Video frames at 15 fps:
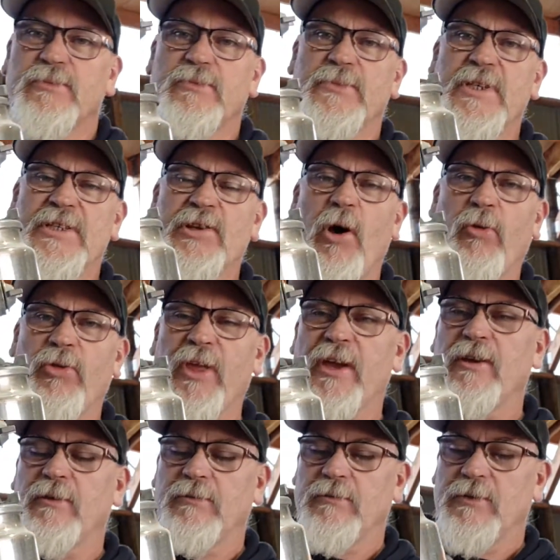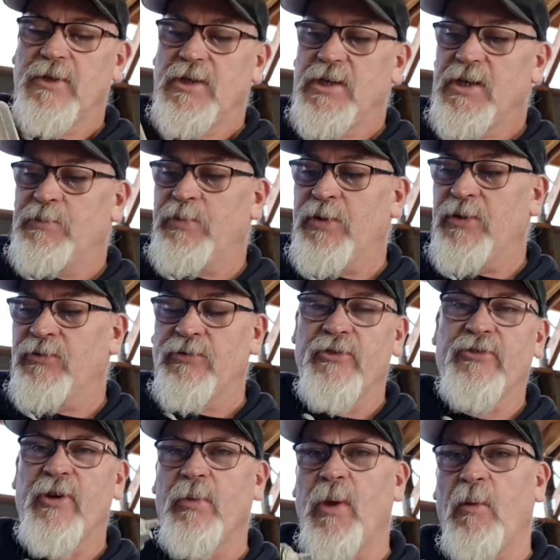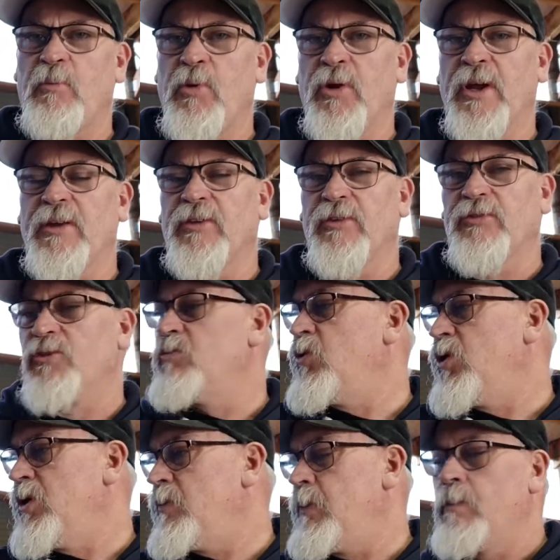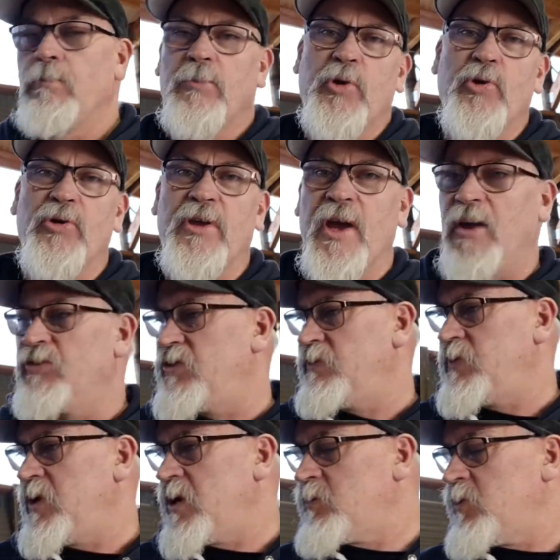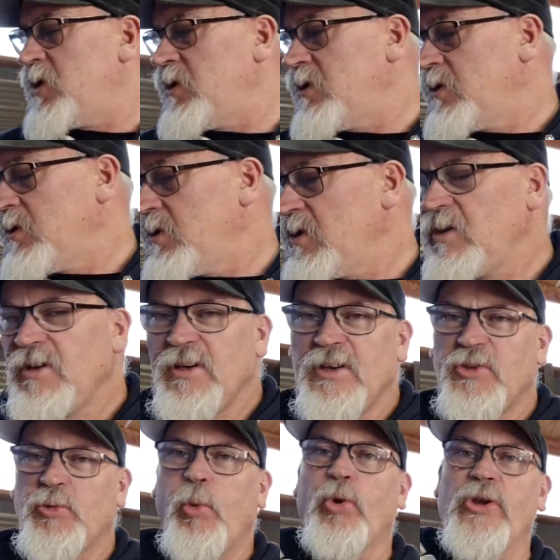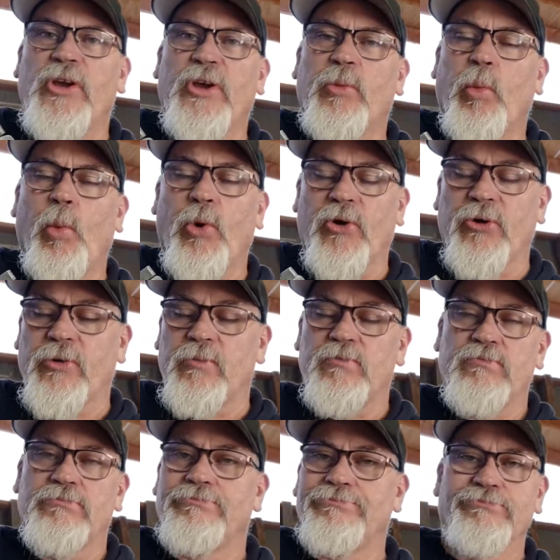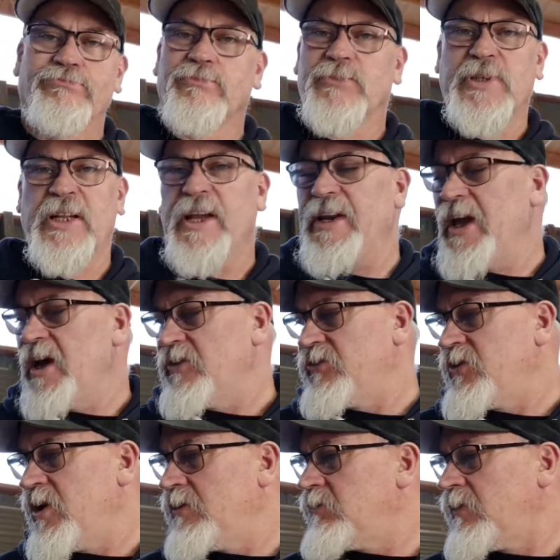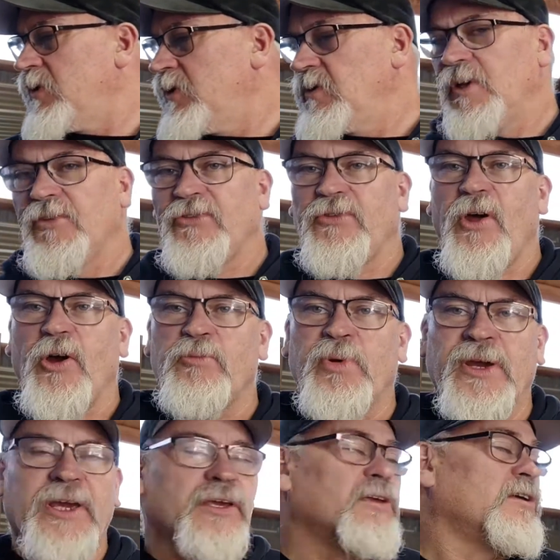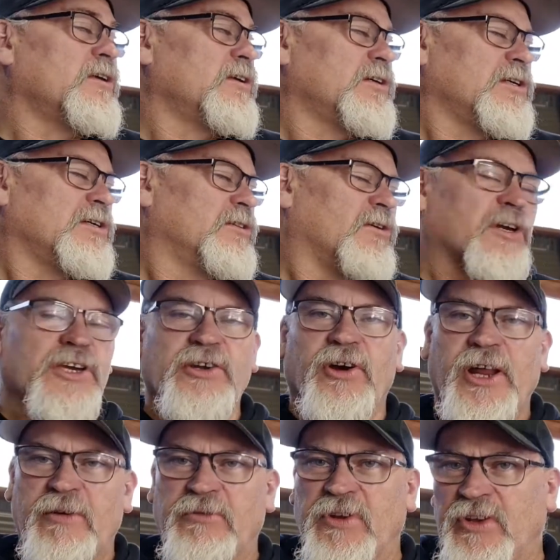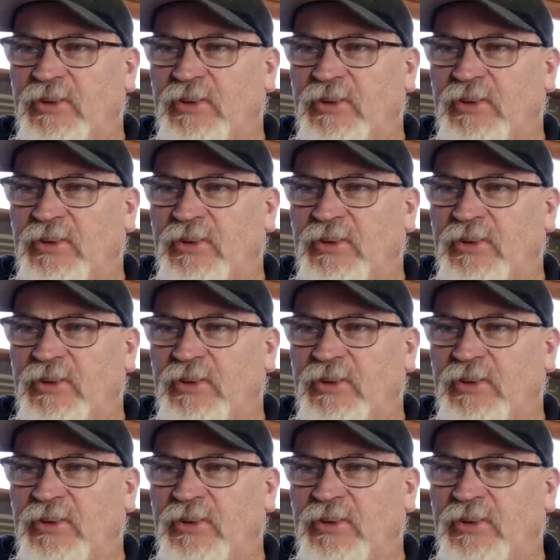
this old thing to put it through so I'm not putting it through my good guns, if you know what I mean. It's water, water clean out, so it's no biggie. if you're not having to